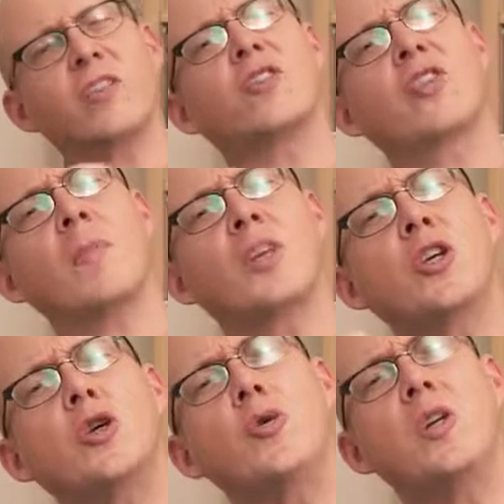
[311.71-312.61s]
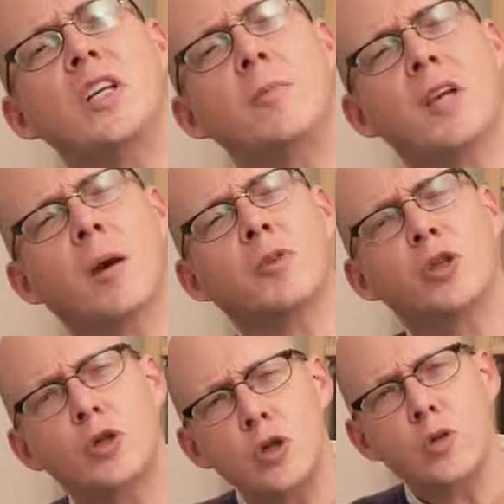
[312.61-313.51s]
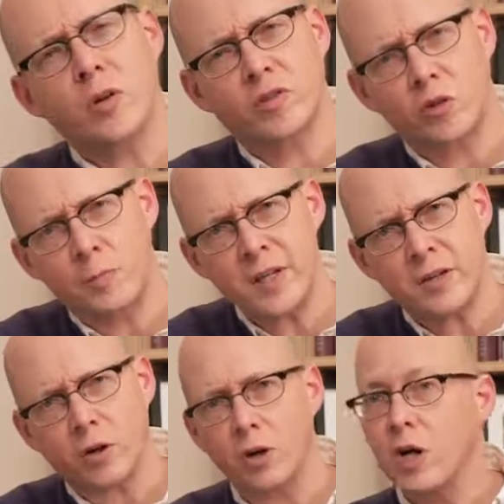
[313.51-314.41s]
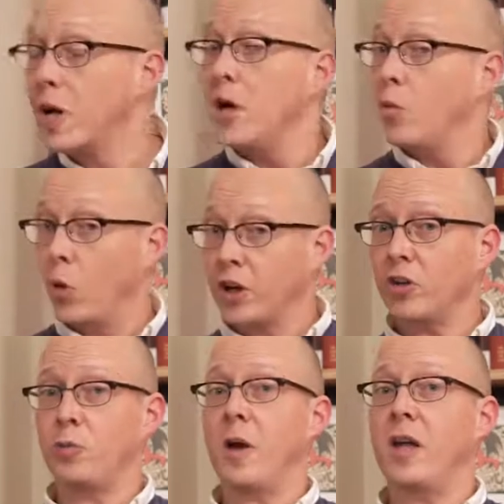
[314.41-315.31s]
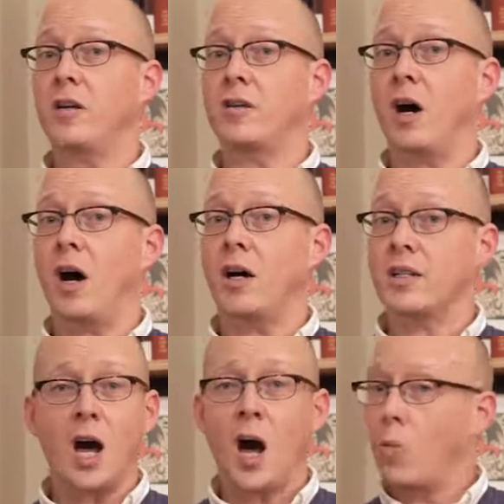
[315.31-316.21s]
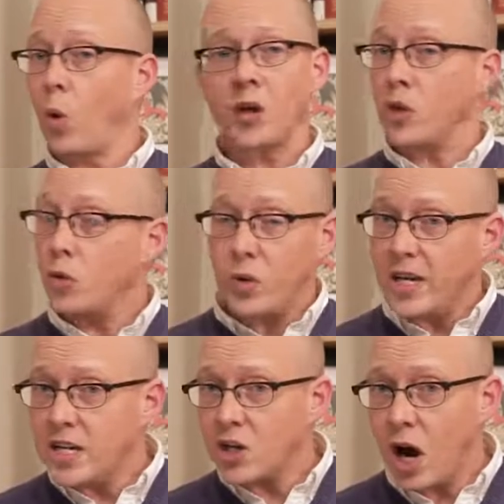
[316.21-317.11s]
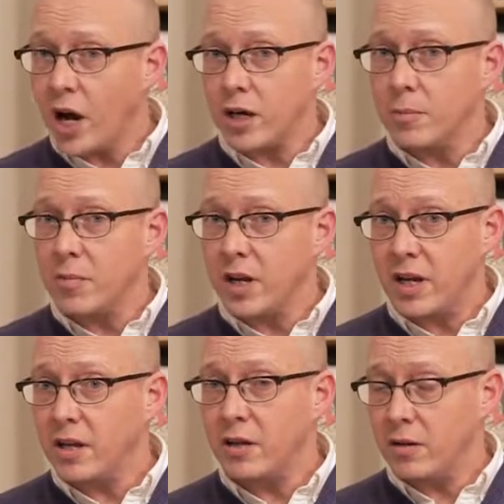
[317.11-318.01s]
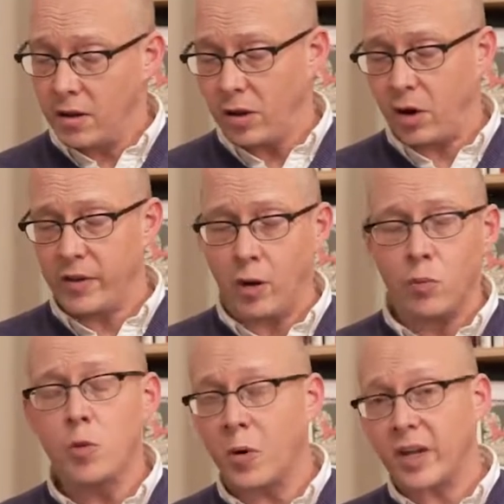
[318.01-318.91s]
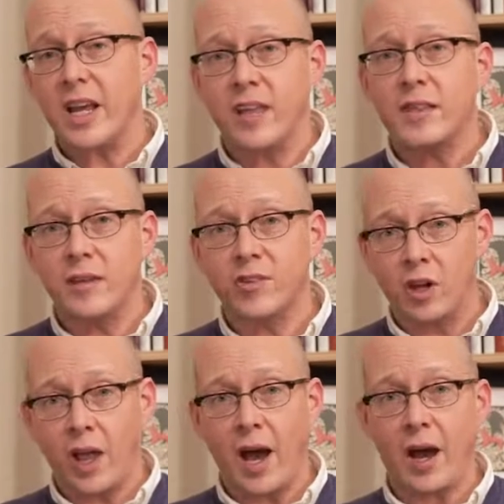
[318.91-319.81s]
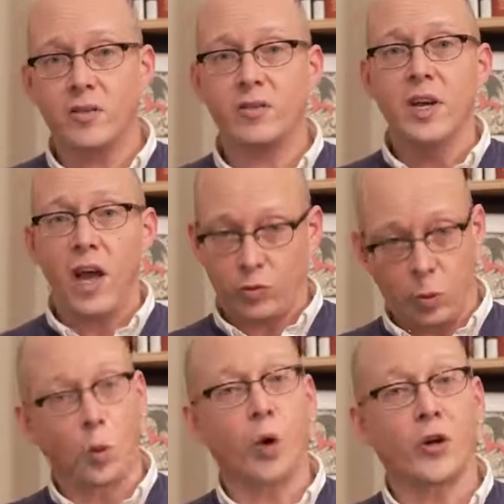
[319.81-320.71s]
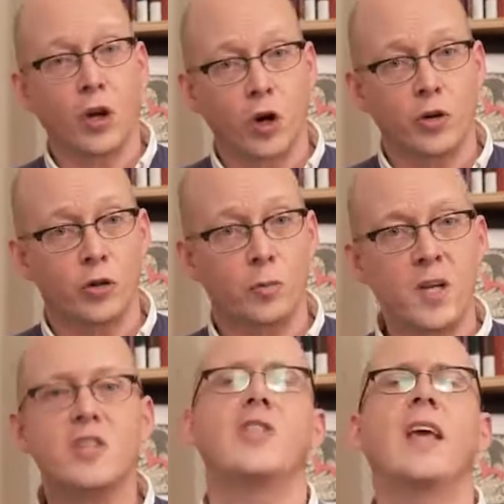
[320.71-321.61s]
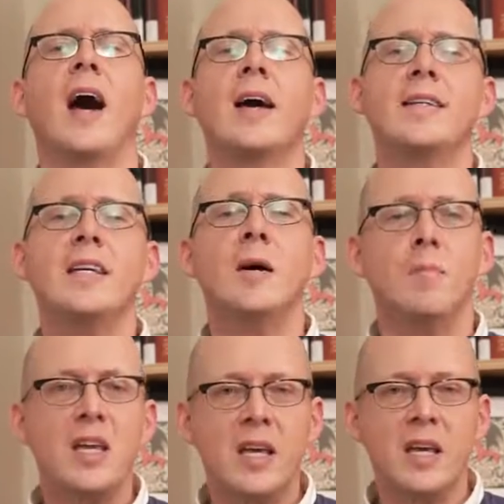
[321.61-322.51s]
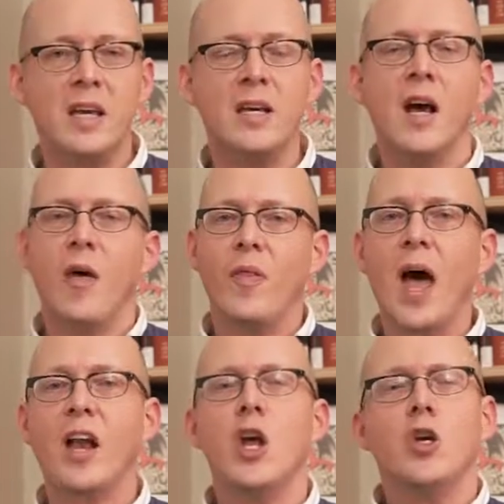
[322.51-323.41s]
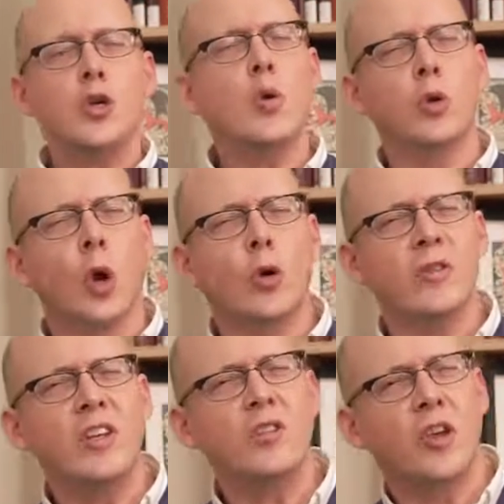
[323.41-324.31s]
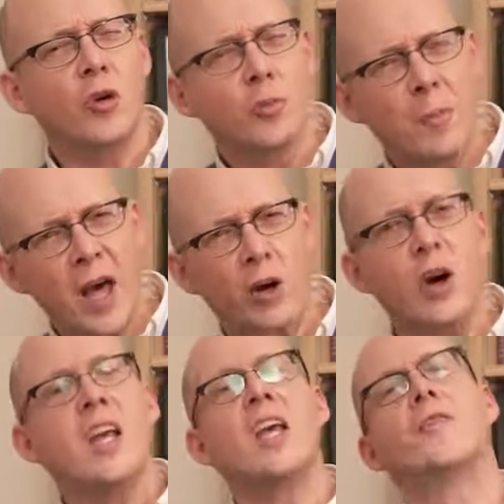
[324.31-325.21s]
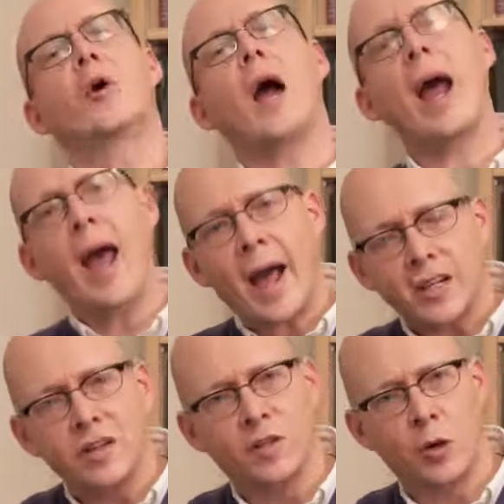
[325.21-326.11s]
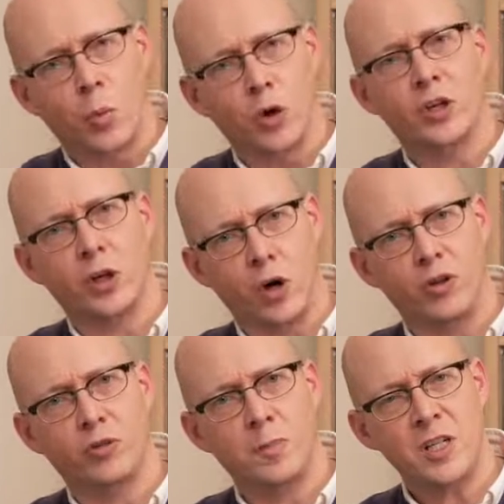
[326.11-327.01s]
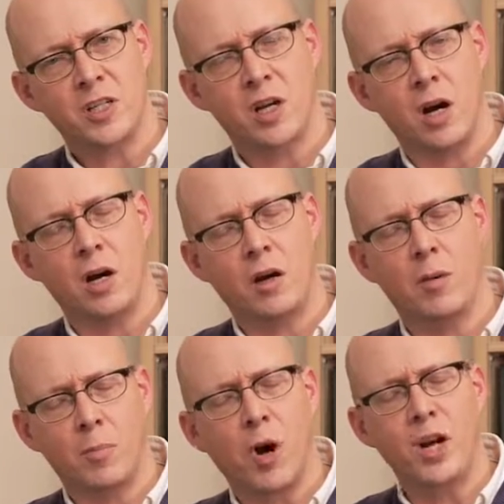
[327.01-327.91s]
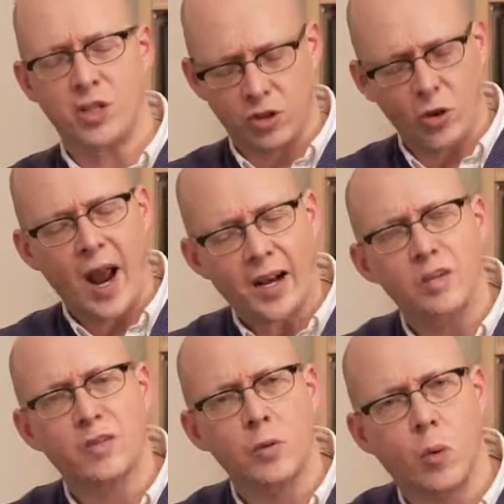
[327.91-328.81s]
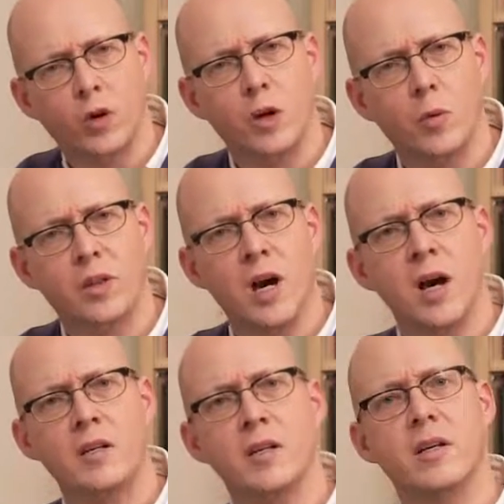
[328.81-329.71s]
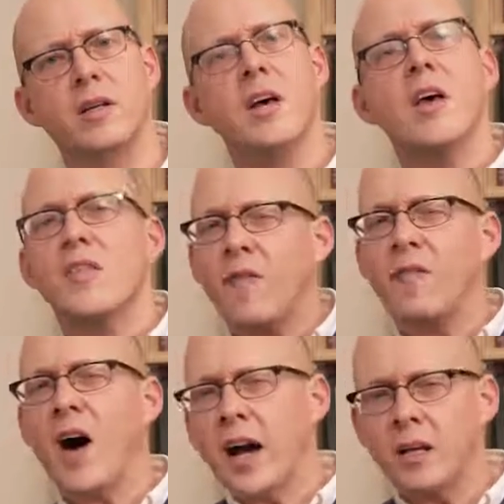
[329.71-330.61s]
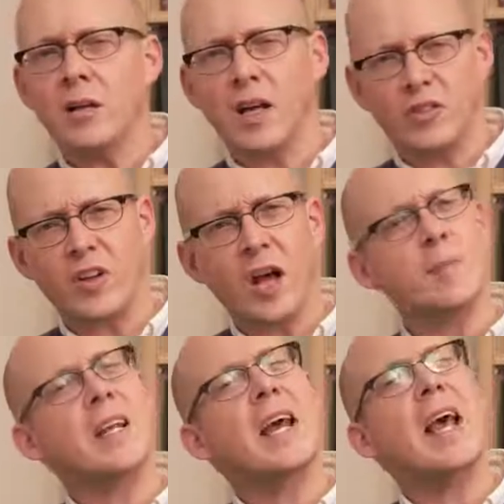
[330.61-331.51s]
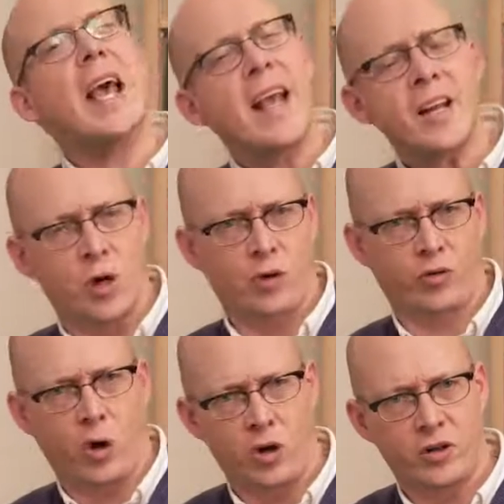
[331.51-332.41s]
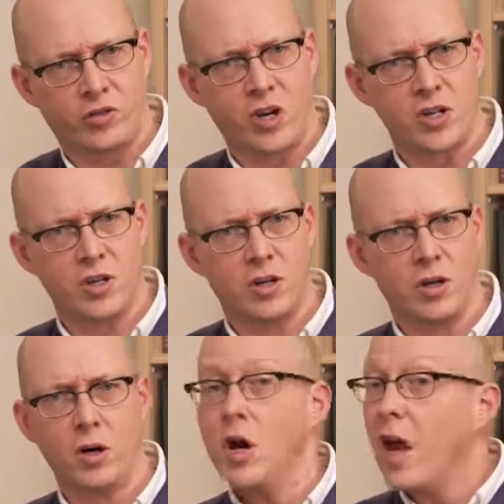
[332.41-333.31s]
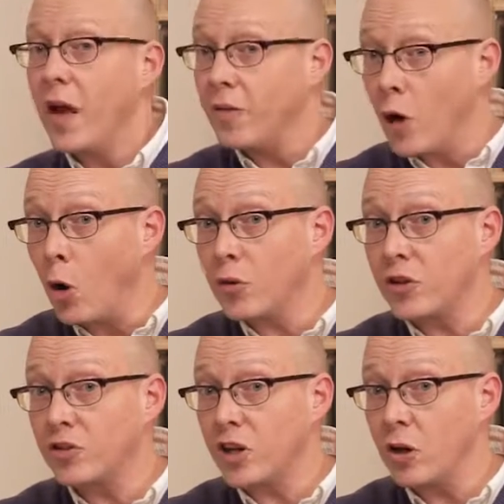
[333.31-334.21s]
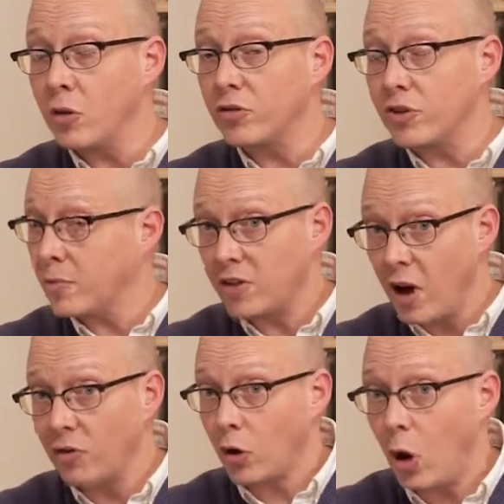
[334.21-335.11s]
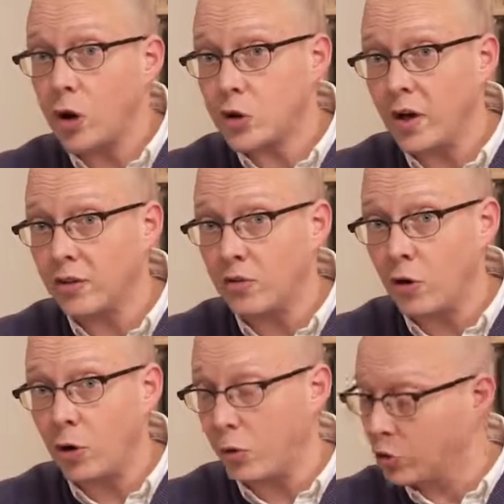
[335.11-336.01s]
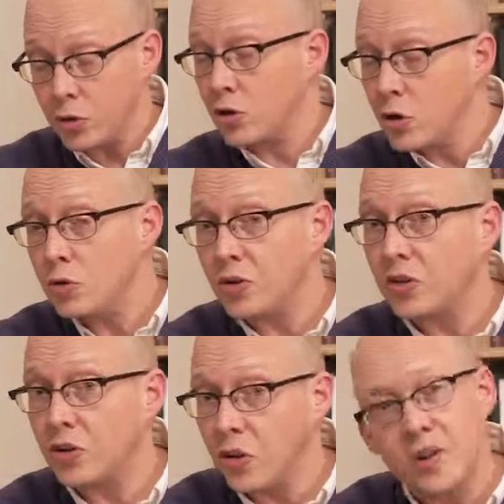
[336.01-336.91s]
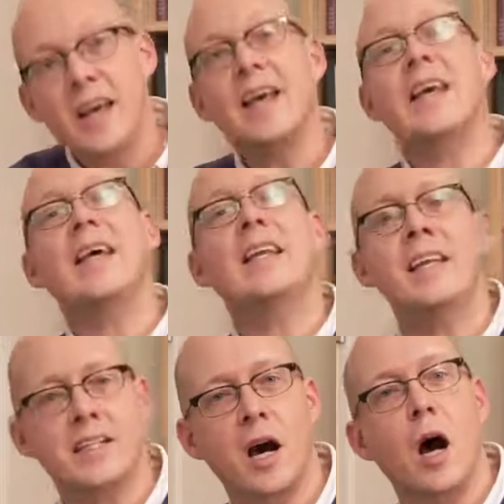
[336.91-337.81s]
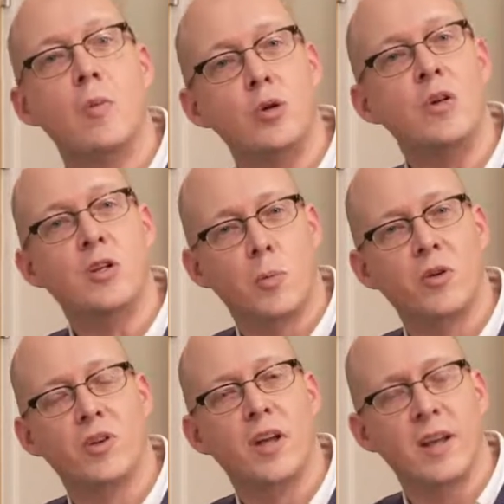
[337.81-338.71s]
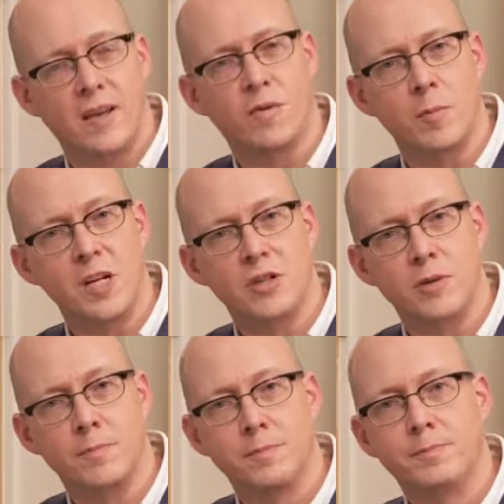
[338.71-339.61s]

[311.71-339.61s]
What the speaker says: It's something you need to be able to do as a speaker. We're going to spend time working through each item on that rubric in this class as we're working on your speech. The idea being that you learn these skills better if you're actively working on a speech project. You're actively working with content. The final assignment anchors our discussion here. And though the skills themselves are transferable, you can use these skills anytime you need to present information.